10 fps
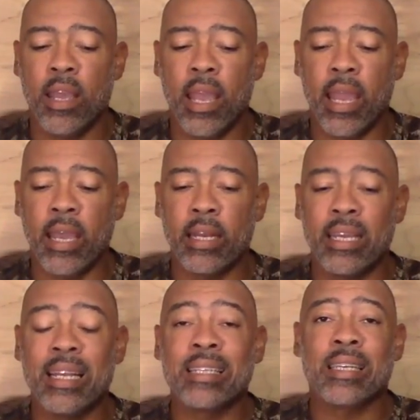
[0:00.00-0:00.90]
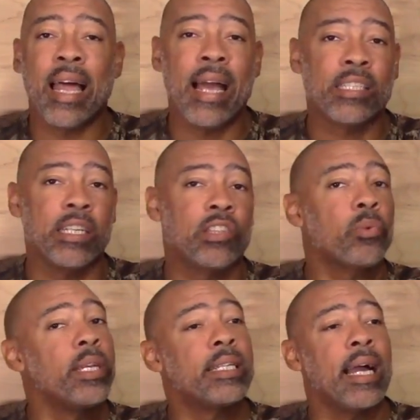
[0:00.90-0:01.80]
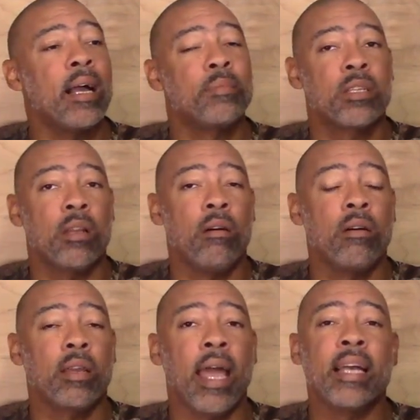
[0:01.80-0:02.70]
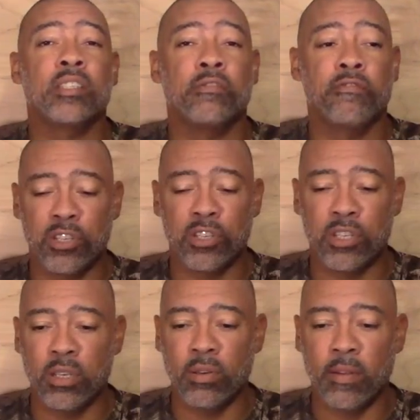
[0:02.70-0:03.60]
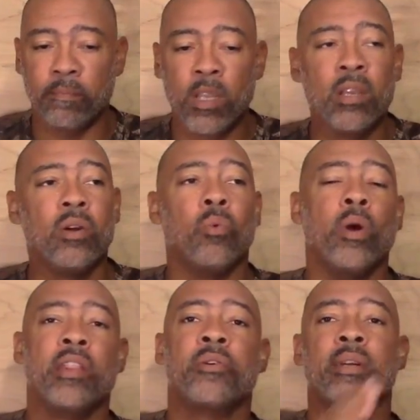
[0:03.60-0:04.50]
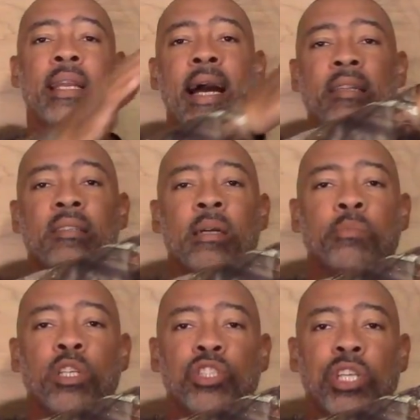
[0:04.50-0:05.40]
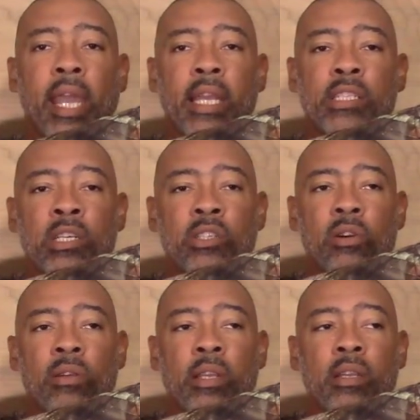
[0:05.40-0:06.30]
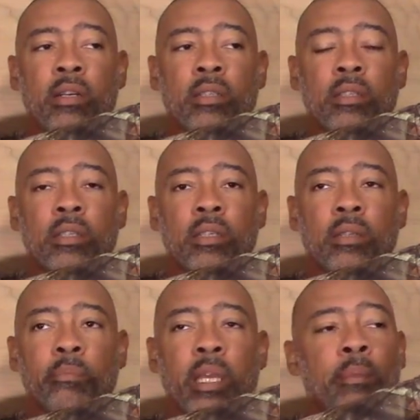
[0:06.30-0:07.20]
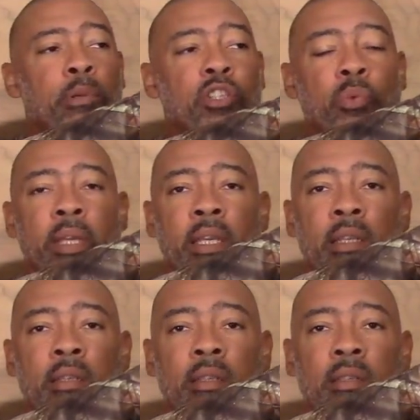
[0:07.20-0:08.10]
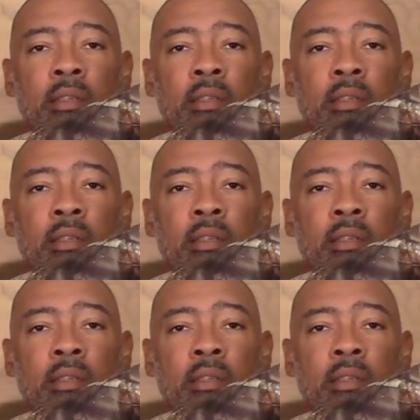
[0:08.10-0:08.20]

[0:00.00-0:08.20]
And it has lasted 3 times as long as the first unit. Whether or not something changed internally on the in-between,